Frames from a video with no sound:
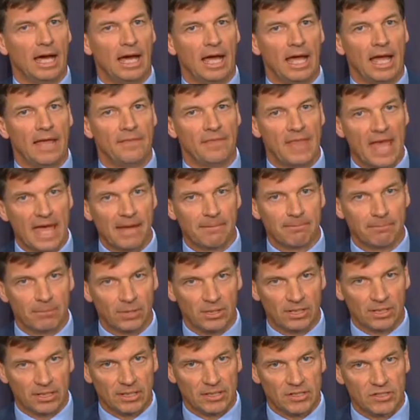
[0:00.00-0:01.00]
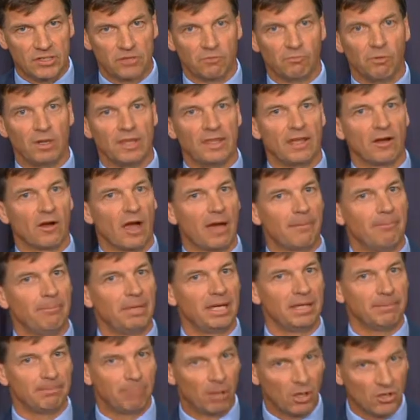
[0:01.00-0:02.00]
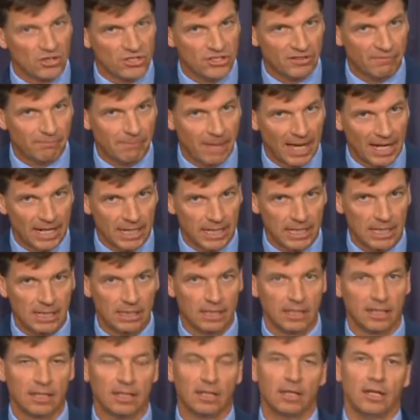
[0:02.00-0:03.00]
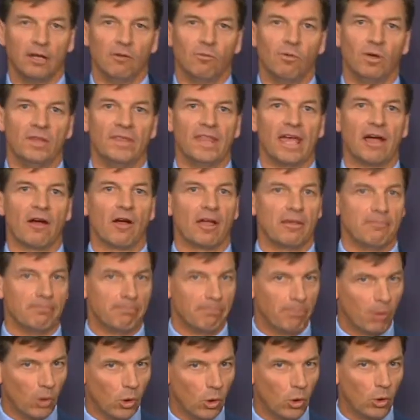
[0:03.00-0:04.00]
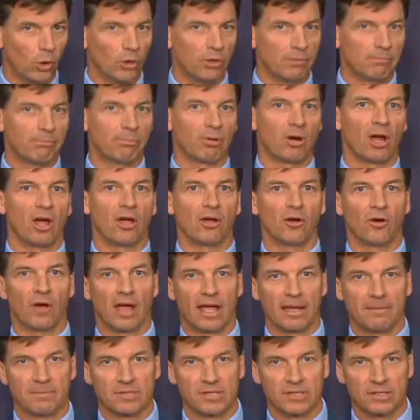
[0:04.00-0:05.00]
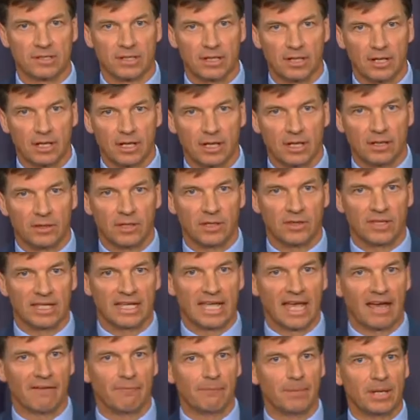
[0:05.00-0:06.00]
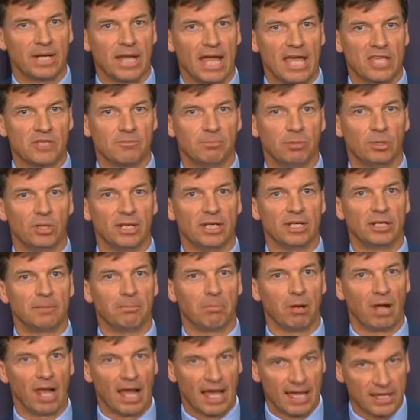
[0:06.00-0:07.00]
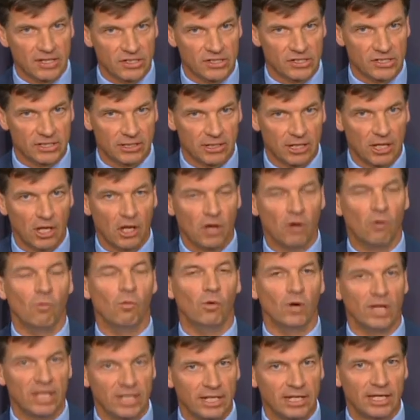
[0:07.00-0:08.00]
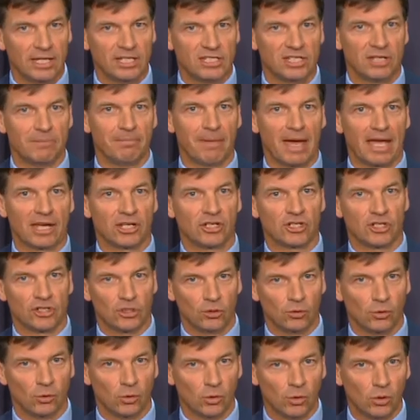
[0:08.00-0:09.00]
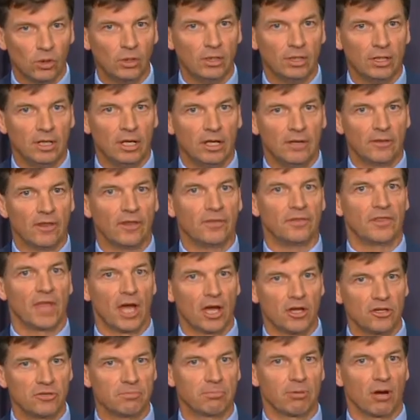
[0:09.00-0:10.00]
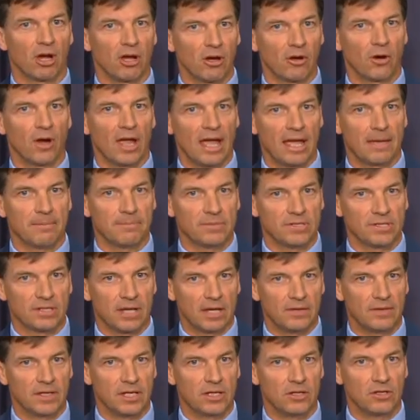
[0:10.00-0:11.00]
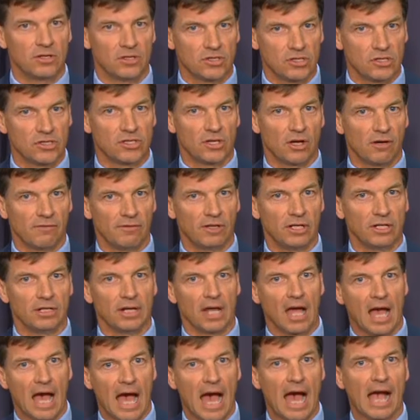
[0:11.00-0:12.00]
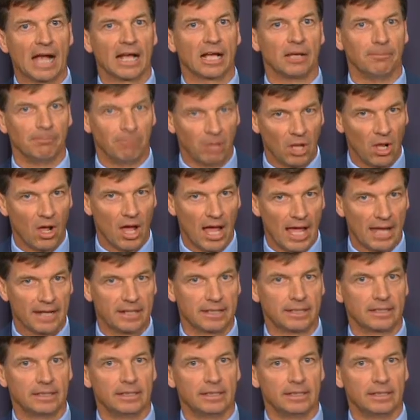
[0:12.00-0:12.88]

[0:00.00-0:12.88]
And that means when there are big pots of money, when there are important programs that the government has put into place, we need to make sure that those programs and the users of it are compliant.